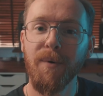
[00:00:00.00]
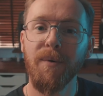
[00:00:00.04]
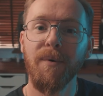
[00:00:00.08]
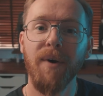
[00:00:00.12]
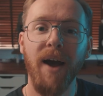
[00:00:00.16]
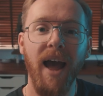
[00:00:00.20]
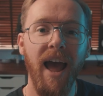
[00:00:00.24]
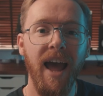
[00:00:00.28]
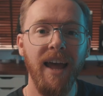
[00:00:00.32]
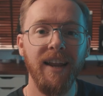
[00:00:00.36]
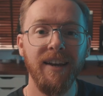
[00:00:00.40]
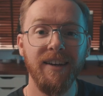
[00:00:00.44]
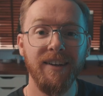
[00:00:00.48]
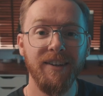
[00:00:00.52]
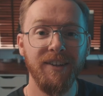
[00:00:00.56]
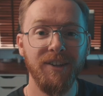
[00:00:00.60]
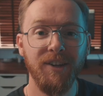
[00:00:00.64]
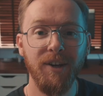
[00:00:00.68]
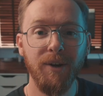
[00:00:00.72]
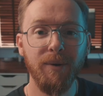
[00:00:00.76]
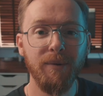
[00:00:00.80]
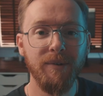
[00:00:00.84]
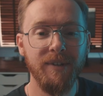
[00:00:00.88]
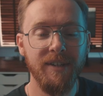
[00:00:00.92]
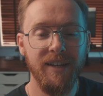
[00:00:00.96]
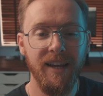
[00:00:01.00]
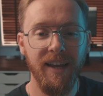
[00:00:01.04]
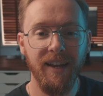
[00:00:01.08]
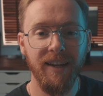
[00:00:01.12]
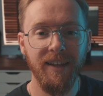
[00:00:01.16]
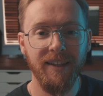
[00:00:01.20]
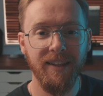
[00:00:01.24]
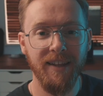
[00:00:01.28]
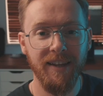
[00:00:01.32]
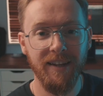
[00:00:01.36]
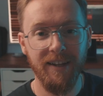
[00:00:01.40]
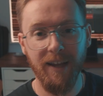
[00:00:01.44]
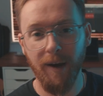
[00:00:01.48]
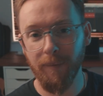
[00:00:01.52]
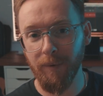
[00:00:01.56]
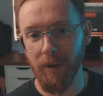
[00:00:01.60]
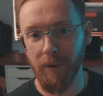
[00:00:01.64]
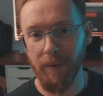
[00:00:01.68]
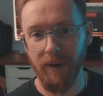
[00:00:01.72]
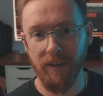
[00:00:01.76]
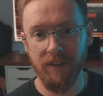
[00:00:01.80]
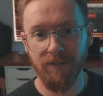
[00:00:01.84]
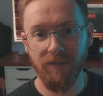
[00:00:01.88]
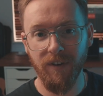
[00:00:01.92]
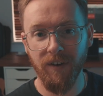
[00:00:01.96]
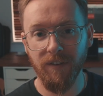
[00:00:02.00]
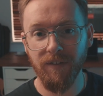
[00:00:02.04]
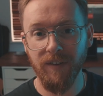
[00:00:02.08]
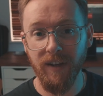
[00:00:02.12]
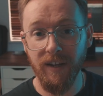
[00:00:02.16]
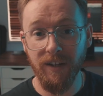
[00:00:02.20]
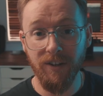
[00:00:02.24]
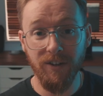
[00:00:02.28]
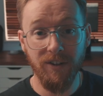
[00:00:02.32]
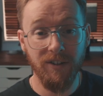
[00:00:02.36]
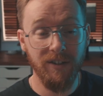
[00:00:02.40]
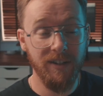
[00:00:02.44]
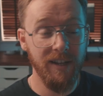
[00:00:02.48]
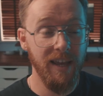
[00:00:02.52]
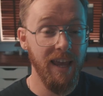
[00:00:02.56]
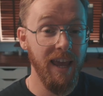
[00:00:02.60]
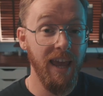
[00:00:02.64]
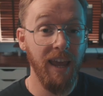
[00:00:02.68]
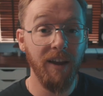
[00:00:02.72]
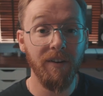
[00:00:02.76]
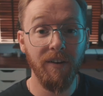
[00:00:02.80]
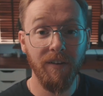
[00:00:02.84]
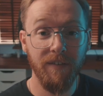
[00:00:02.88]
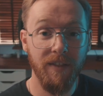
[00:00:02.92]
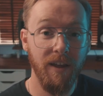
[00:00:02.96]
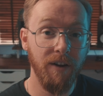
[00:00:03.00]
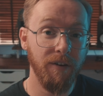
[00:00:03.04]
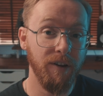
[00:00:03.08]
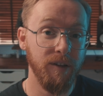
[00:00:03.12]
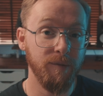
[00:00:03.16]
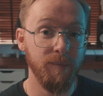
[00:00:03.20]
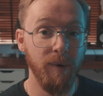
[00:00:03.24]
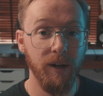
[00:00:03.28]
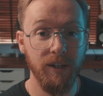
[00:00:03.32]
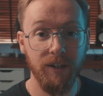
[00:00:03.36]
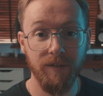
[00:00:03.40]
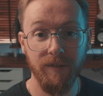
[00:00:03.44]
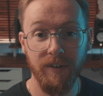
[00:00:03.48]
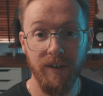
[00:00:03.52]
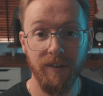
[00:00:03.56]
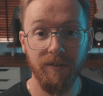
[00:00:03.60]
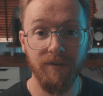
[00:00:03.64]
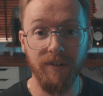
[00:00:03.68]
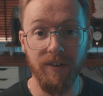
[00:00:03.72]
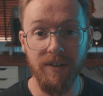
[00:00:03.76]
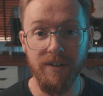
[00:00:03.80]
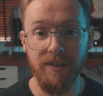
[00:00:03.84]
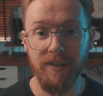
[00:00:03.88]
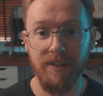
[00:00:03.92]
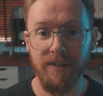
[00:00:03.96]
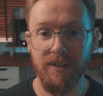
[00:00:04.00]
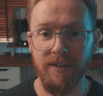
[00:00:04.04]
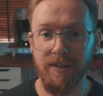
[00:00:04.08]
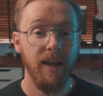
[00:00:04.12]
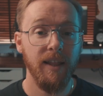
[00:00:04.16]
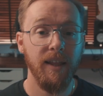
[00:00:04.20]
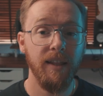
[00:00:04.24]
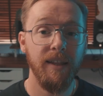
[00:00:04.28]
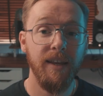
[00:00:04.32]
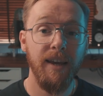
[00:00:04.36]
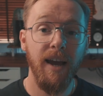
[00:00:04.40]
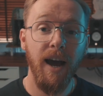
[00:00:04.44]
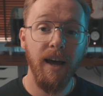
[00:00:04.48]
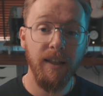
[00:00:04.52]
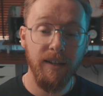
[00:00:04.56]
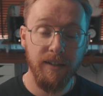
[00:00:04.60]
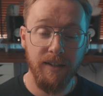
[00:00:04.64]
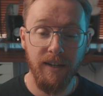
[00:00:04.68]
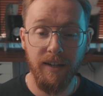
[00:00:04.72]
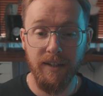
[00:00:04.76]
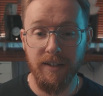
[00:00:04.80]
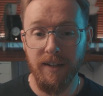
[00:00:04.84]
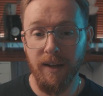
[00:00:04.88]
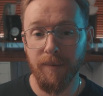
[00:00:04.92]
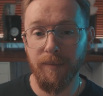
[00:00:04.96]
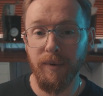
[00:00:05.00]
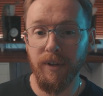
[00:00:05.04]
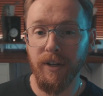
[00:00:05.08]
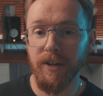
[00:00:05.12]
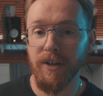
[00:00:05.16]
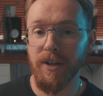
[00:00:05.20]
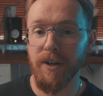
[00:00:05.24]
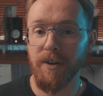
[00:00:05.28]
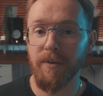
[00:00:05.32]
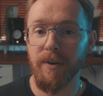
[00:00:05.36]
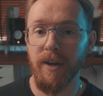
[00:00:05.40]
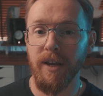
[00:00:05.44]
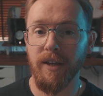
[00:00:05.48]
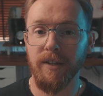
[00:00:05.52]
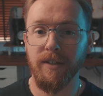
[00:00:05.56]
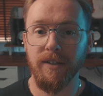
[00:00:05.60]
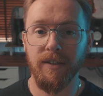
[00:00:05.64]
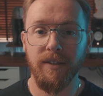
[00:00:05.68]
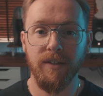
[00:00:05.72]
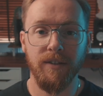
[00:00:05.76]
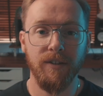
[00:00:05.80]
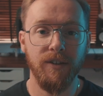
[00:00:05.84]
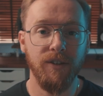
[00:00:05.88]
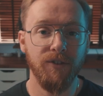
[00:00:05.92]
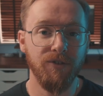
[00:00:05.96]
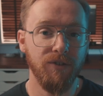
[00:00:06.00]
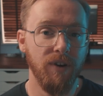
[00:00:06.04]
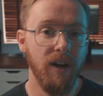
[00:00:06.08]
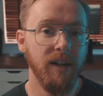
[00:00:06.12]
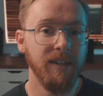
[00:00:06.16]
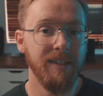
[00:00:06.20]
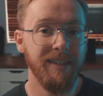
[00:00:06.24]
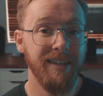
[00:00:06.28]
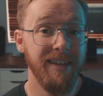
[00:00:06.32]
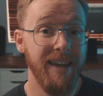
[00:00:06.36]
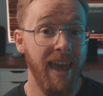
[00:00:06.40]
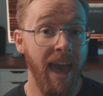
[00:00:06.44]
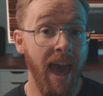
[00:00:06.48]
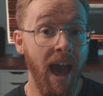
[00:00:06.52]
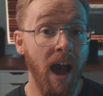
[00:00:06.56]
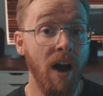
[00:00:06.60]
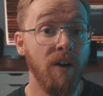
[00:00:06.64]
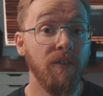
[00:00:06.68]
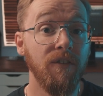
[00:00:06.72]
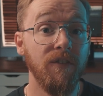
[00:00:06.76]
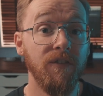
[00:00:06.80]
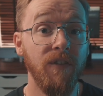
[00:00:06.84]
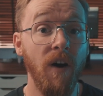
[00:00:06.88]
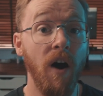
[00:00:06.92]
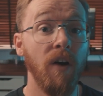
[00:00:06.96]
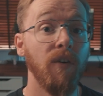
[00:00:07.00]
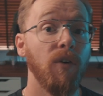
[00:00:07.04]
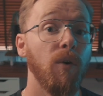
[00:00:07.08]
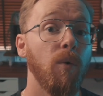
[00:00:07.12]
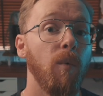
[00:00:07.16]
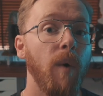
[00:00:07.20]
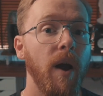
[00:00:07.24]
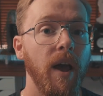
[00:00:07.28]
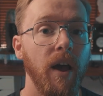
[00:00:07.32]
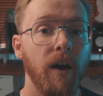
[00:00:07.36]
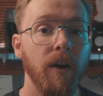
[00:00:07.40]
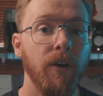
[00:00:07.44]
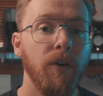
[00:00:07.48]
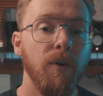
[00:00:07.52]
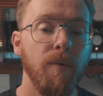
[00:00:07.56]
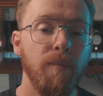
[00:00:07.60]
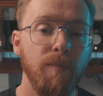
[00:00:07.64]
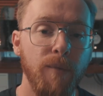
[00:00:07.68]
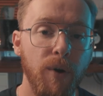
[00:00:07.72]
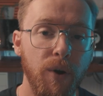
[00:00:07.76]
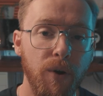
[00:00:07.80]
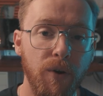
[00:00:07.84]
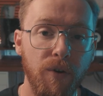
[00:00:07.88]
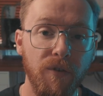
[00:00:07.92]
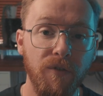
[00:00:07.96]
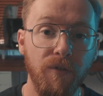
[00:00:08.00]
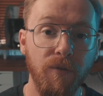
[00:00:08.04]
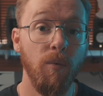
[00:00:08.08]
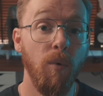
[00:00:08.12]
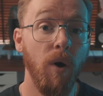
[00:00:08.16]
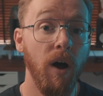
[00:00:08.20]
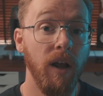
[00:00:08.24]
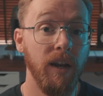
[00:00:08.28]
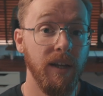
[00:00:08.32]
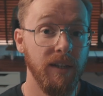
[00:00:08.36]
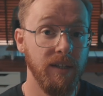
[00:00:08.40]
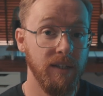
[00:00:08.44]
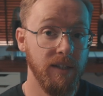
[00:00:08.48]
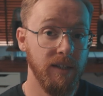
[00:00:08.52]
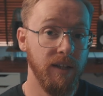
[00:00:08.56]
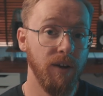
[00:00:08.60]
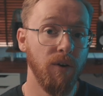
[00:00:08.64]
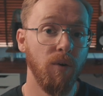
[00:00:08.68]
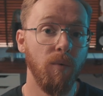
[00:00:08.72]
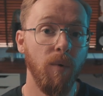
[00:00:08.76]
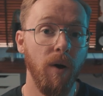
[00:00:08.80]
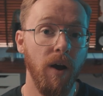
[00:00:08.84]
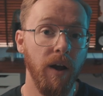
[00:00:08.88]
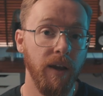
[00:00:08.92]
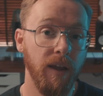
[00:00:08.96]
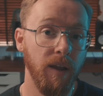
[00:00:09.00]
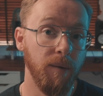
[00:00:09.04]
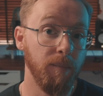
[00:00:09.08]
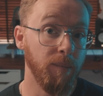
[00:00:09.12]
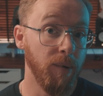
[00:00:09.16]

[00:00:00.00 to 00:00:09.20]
and using the WS50 just to hear if there is much of a difference. And then the other test I'm gonna do is to try and see how far away I can move while it's still working